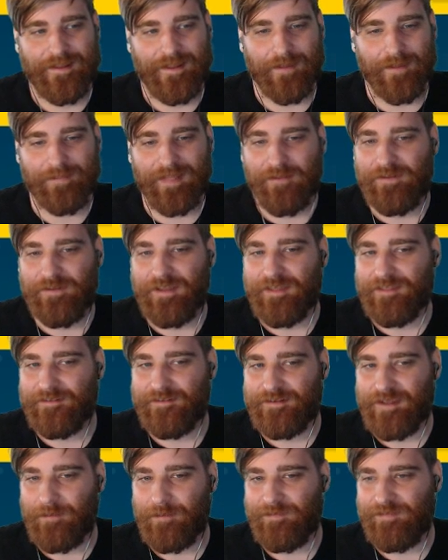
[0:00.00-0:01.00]
I'm glad we got the
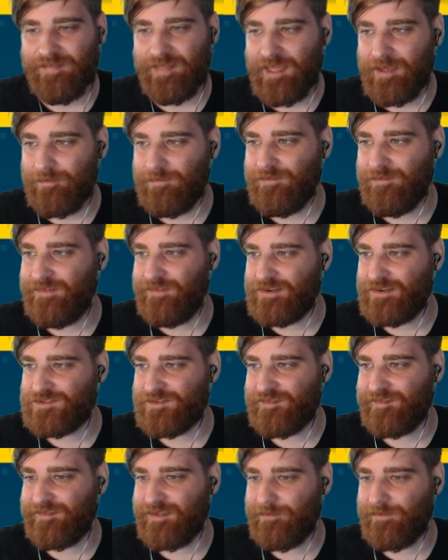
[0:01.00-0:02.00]
top of the flagpole finish
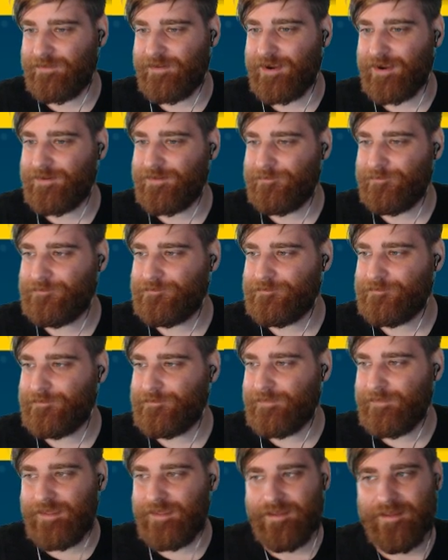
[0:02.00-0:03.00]
this time around.
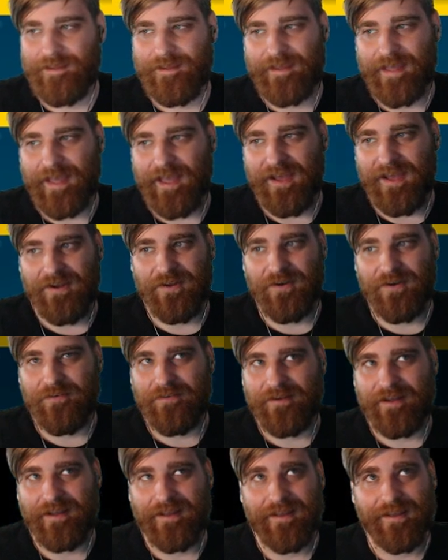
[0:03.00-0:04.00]
I don't
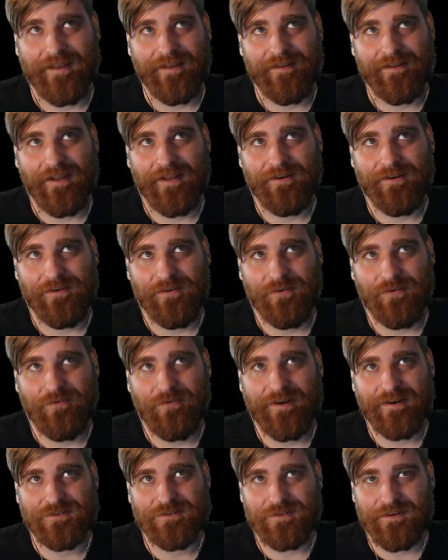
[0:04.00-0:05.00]
know, I do
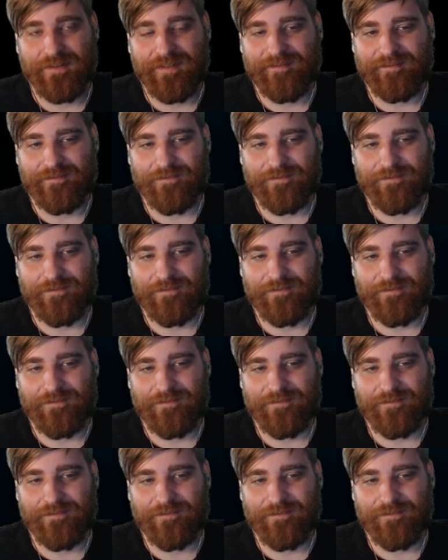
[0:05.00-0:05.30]
quite enjoy this